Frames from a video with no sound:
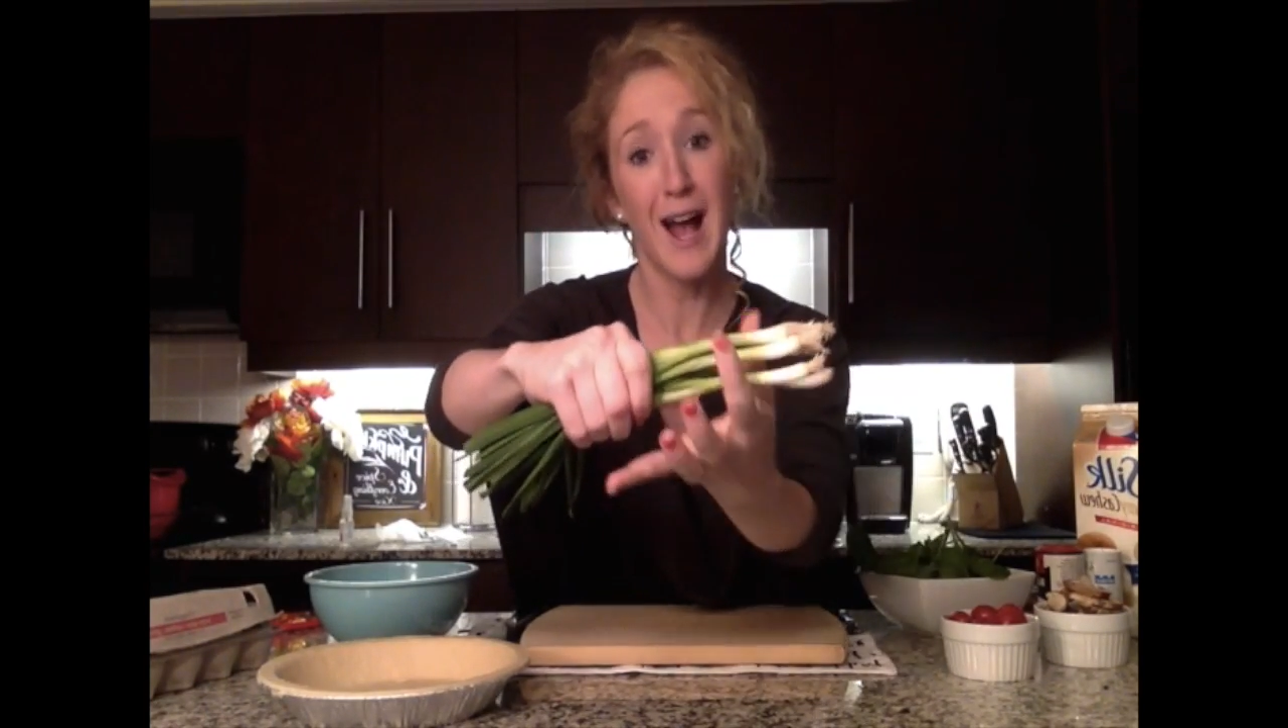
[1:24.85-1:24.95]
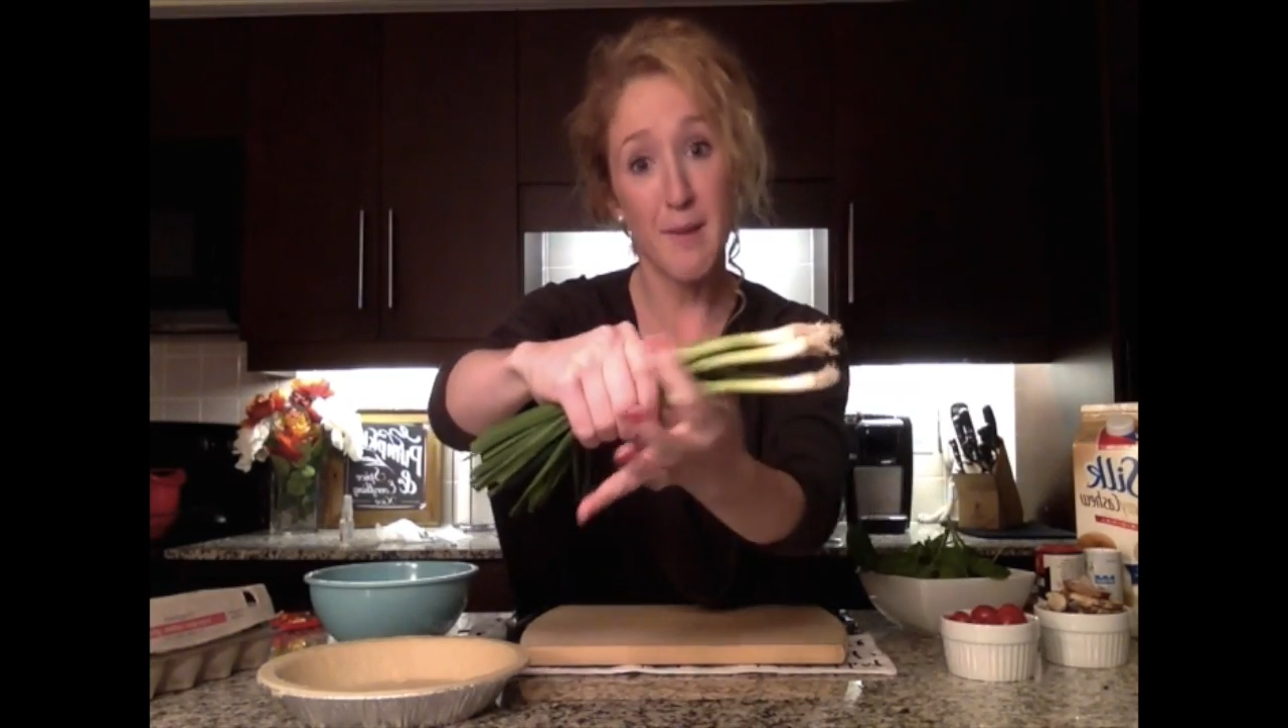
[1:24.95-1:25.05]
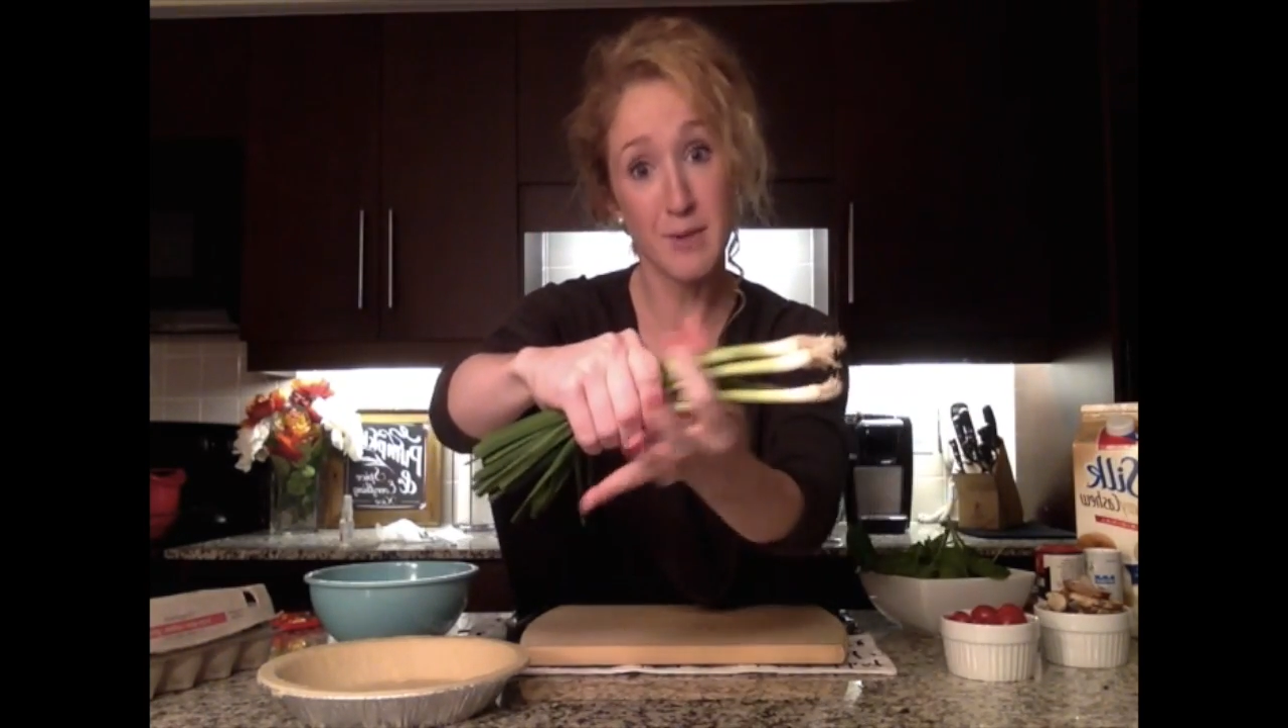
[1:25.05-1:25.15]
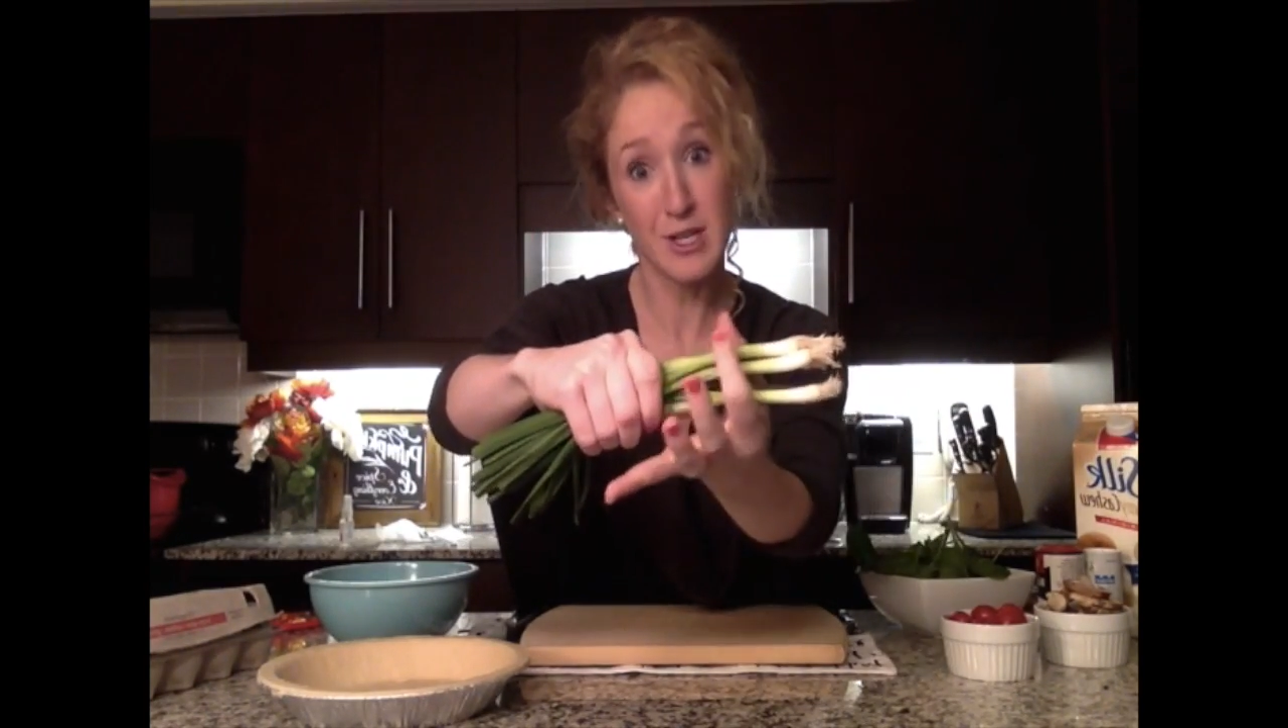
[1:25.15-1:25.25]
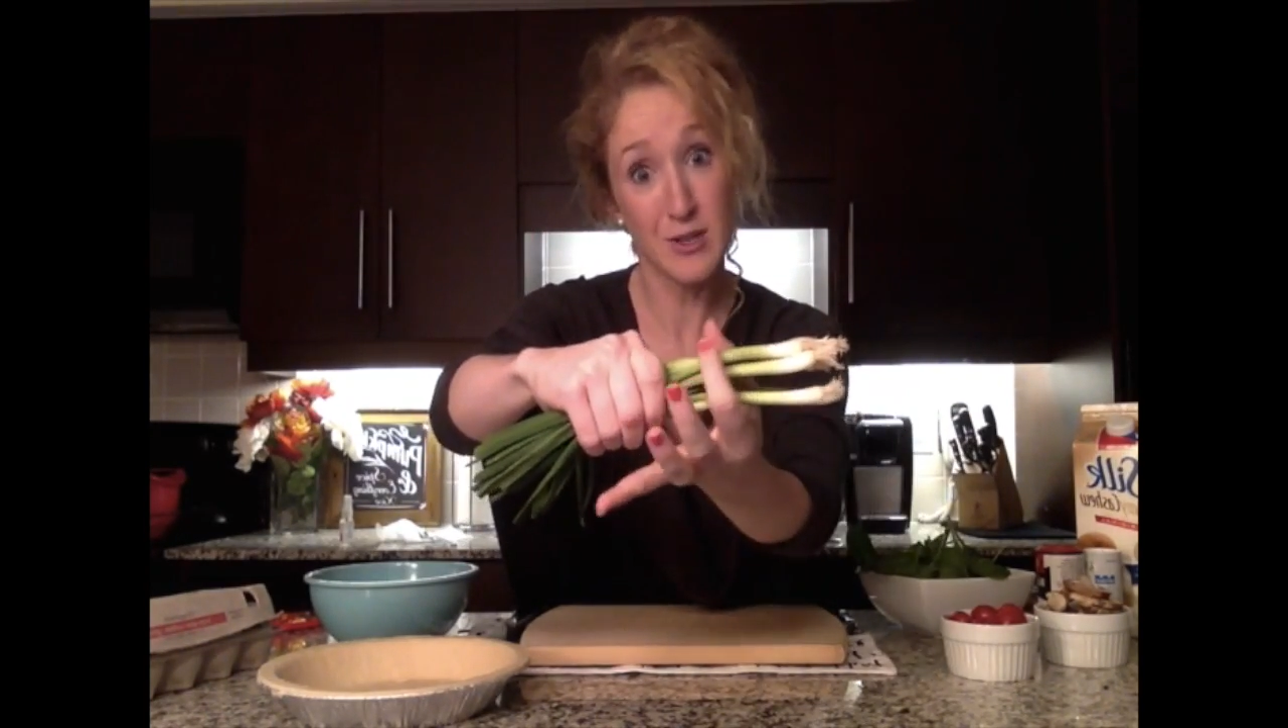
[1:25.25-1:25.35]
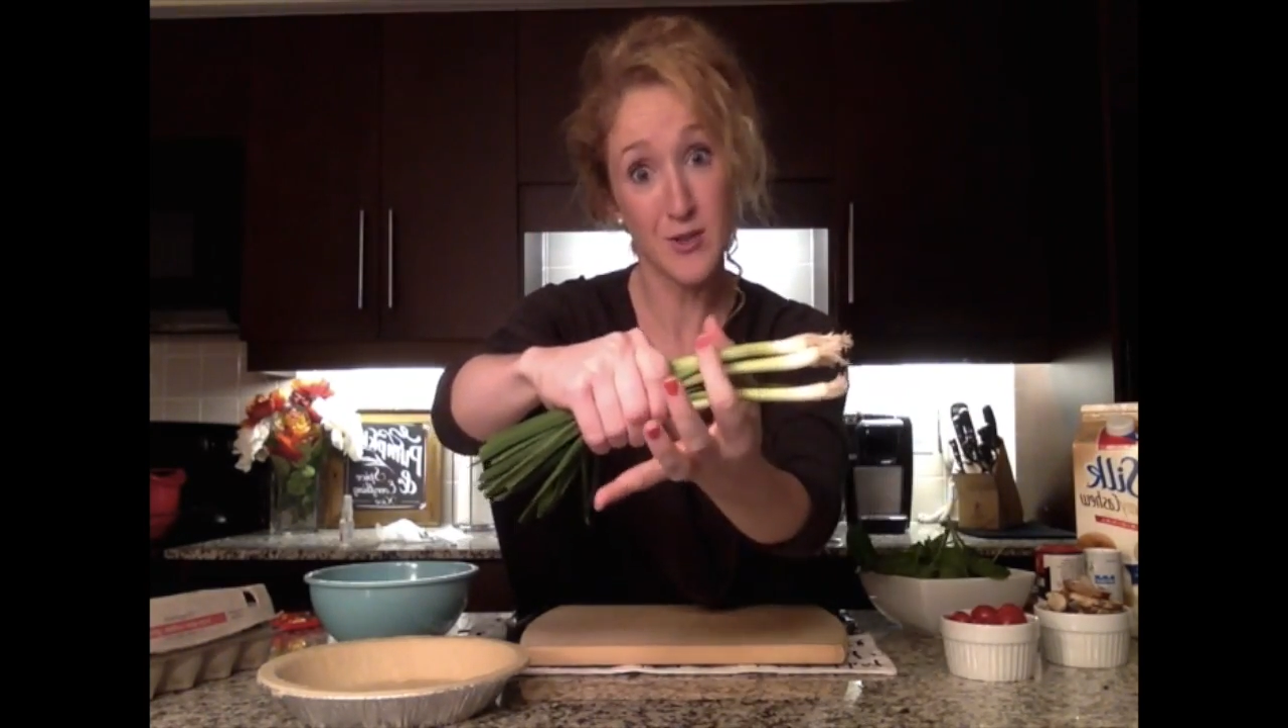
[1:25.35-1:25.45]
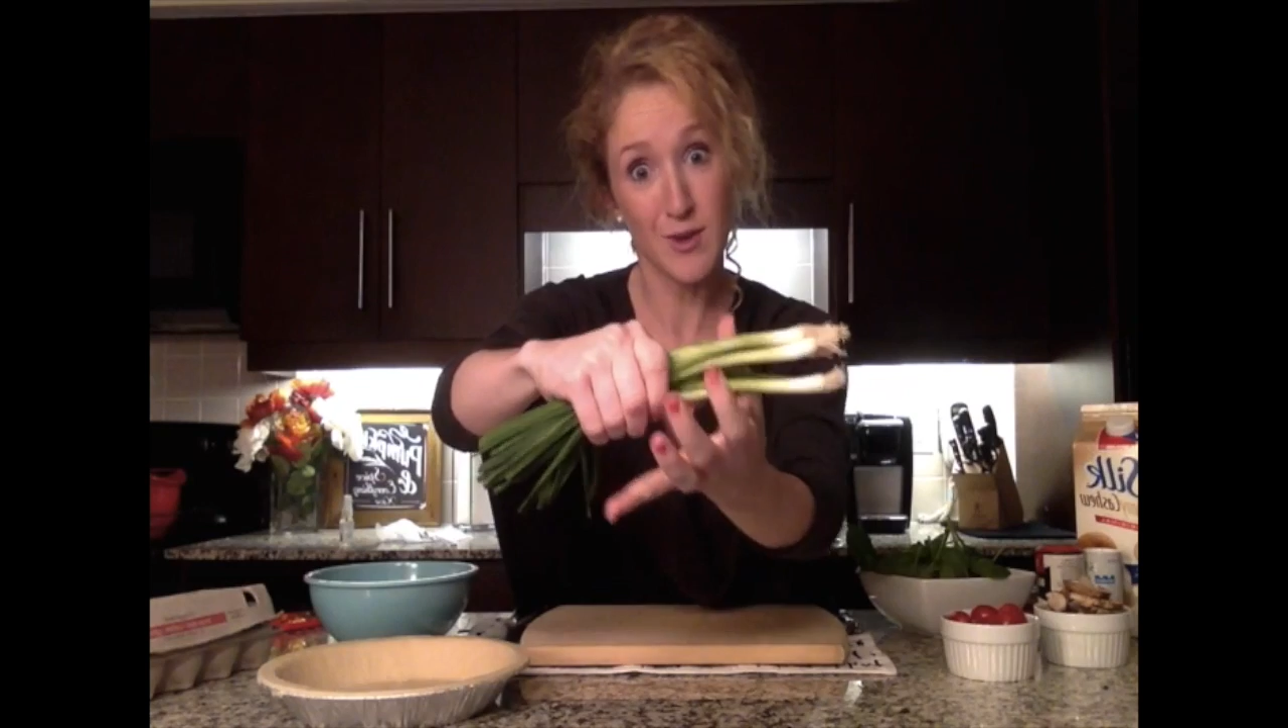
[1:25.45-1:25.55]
I'm going to use